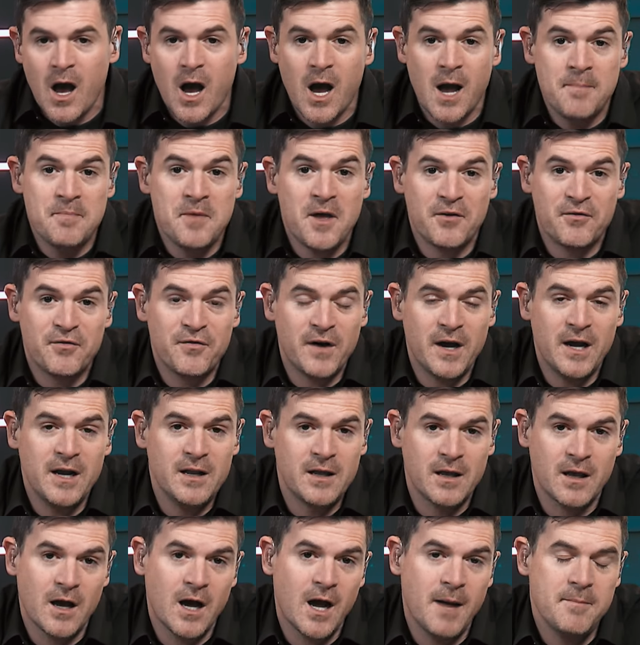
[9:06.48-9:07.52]
I'm not
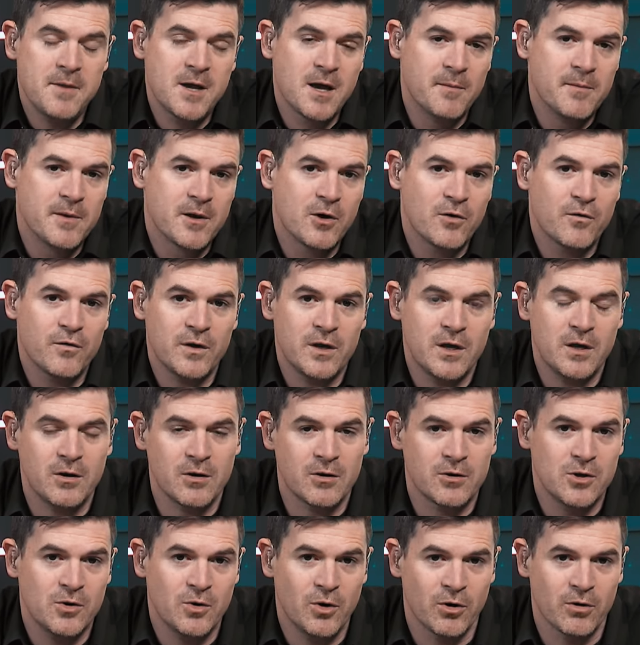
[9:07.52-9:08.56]
fighting. I'm coming over
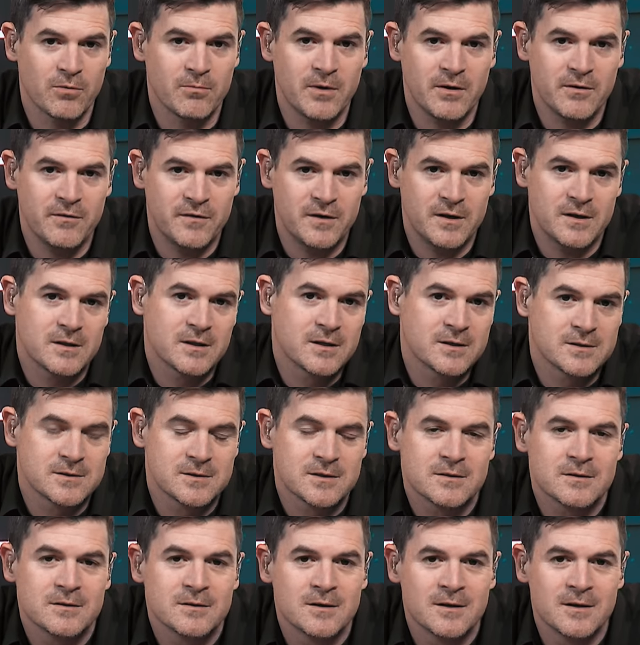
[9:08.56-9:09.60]
here. You hurt my
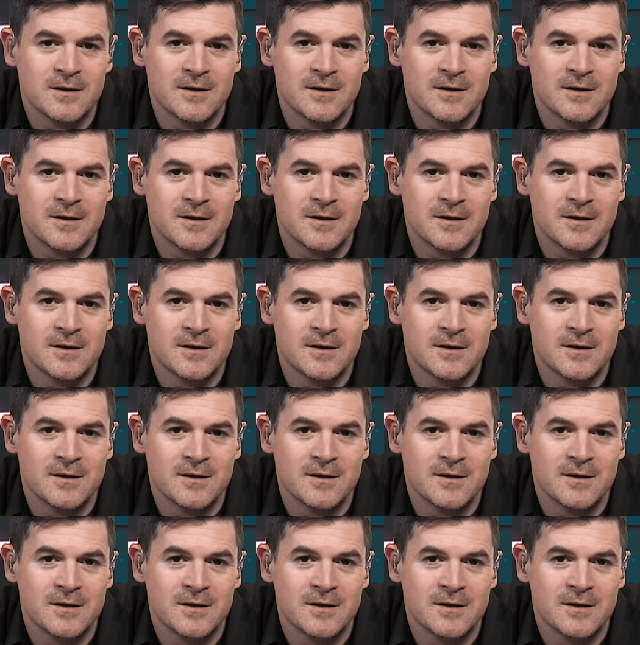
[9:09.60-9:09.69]
feelings.